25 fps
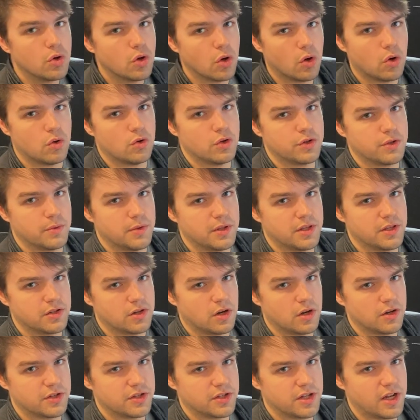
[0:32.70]
goals with this
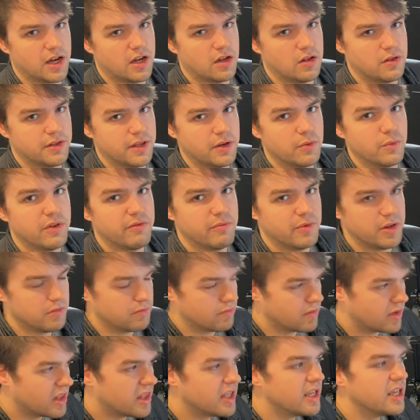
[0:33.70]
art style that we've been
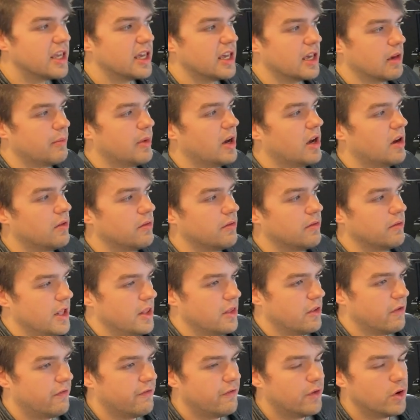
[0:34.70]
thinking about.
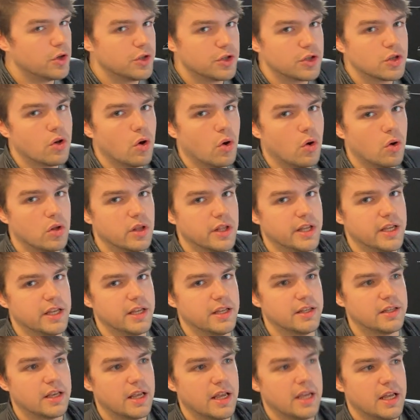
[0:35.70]
The first goal
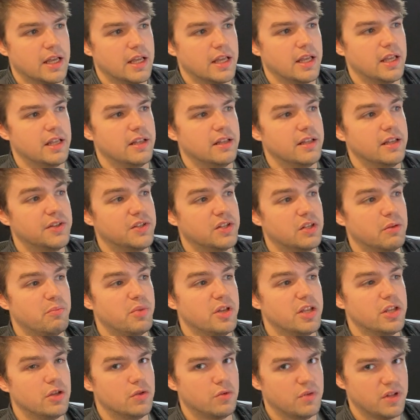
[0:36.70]
is it needs to
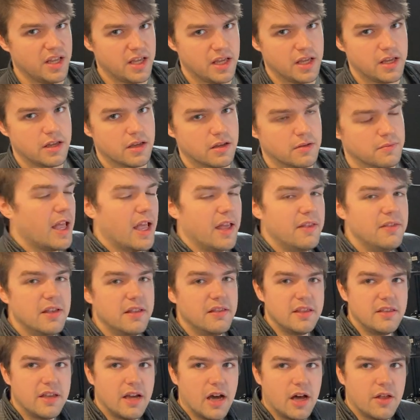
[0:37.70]
be unique. And
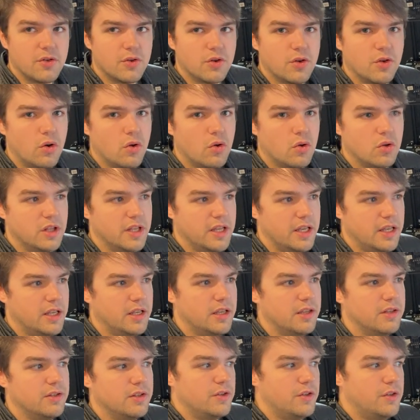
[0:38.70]
then the other goal
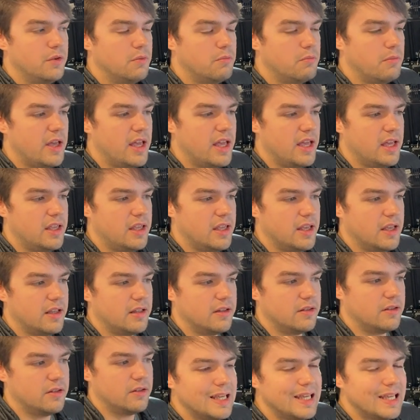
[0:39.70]
is to make
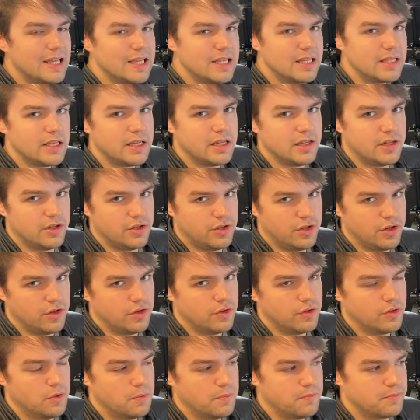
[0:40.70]
it easy to
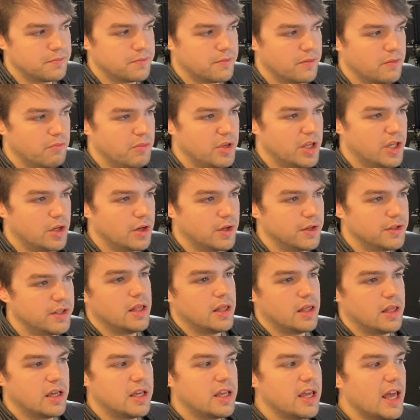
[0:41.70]
do because
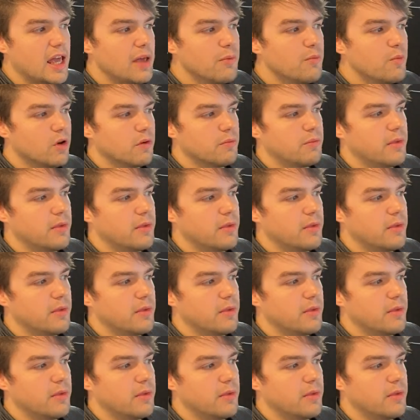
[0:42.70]
the game we're